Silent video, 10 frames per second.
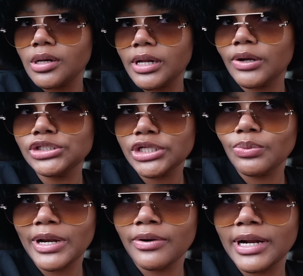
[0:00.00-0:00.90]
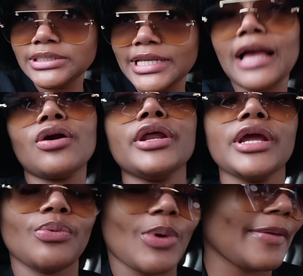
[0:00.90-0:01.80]
I got you at 1, right? Yeah, I got
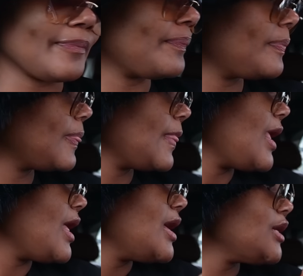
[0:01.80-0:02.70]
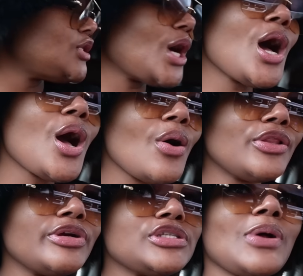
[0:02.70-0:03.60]
here at 1. So
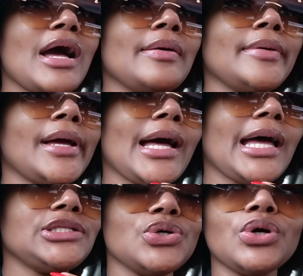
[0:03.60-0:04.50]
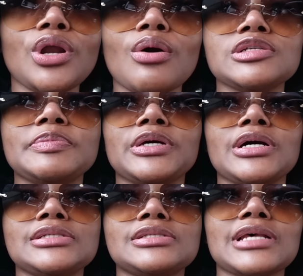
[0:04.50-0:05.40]
the reason why I took long was
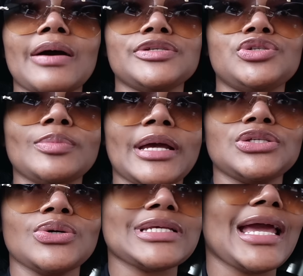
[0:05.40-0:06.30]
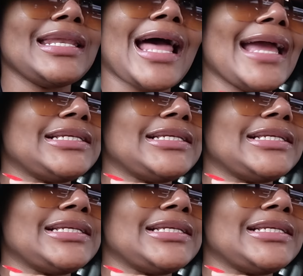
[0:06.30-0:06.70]
because I was doing my toes and I